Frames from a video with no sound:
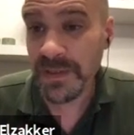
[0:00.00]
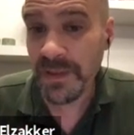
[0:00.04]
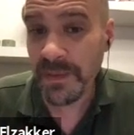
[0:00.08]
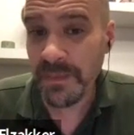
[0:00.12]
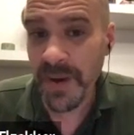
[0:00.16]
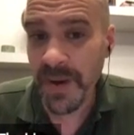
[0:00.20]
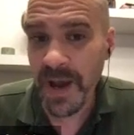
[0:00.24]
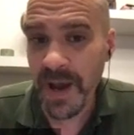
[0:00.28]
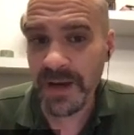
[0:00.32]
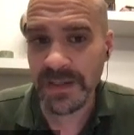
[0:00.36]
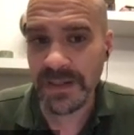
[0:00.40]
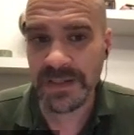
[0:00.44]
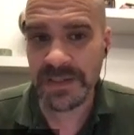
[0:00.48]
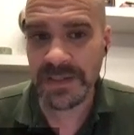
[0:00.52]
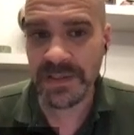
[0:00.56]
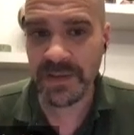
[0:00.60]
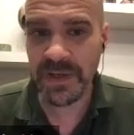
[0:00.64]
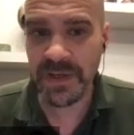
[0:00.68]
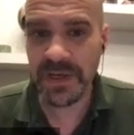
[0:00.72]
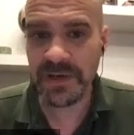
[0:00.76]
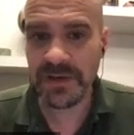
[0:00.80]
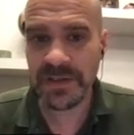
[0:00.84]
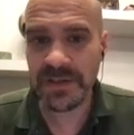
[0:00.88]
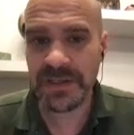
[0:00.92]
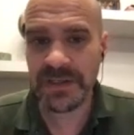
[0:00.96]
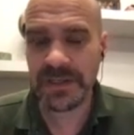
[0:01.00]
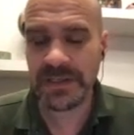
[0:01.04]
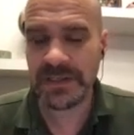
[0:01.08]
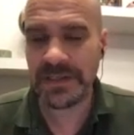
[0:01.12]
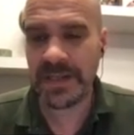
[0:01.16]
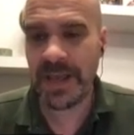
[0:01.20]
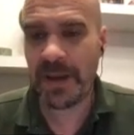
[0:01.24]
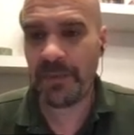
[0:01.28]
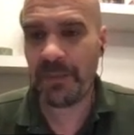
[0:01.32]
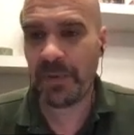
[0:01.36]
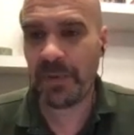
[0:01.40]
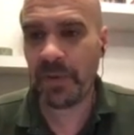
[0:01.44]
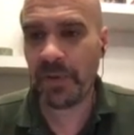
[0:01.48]
in the body. So here's an
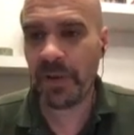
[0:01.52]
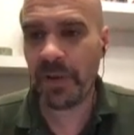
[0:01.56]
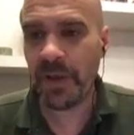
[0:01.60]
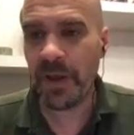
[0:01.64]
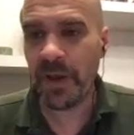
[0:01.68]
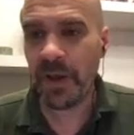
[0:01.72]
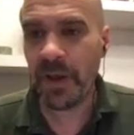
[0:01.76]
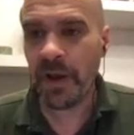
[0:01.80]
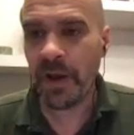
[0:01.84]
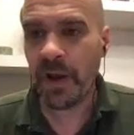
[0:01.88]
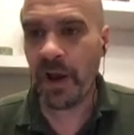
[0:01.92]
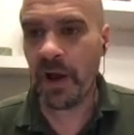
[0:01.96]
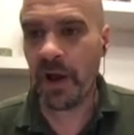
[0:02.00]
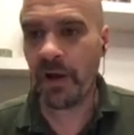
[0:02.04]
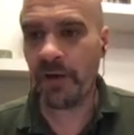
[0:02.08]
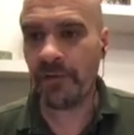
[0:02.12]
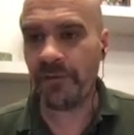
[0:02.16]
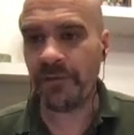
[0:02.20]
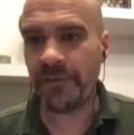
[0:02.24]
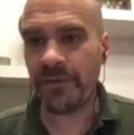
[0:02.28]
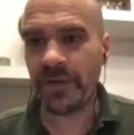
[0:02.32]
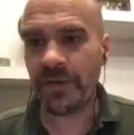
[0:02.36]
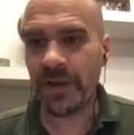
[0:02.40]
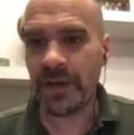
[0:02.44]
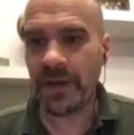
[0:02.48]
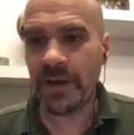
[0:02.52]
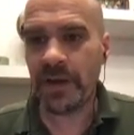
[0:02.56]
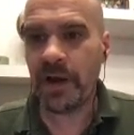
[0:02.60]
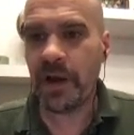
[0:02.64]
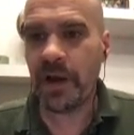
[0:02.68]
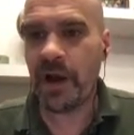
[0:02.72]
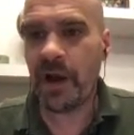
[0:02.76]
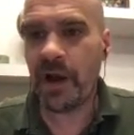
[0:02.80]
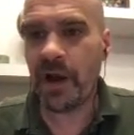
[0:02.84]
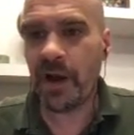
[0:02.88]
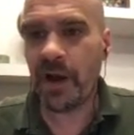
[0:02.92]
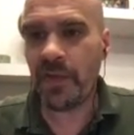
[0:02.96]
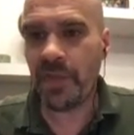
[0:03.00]
example of
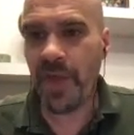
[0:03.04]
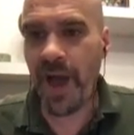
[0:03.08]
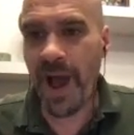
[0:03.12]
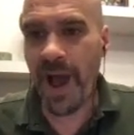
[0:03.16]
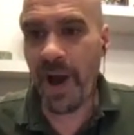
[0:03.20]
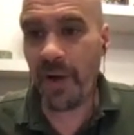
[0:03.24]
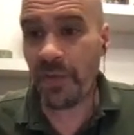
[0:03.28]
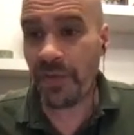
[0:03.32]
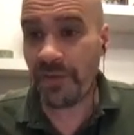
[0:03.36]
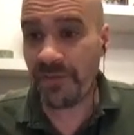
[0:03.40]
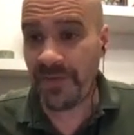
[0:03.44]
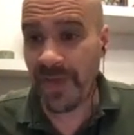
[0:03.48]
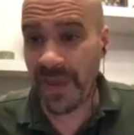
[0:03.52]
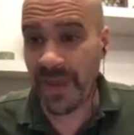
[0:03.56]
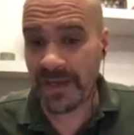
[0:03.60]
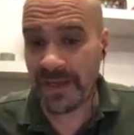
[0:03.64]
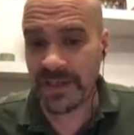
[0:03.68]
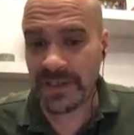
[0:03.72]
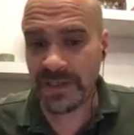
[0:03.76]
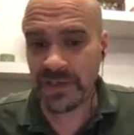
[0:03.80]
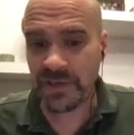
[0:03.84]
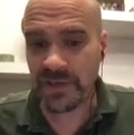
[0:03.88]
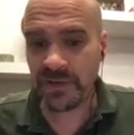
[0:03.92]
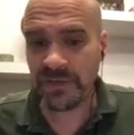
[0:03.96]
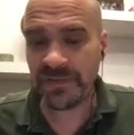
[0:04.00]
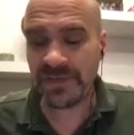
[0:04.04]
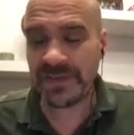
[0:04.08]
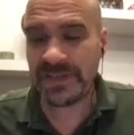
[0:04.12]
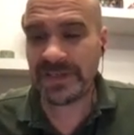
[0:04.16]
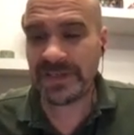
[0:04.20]
how the vagus nerve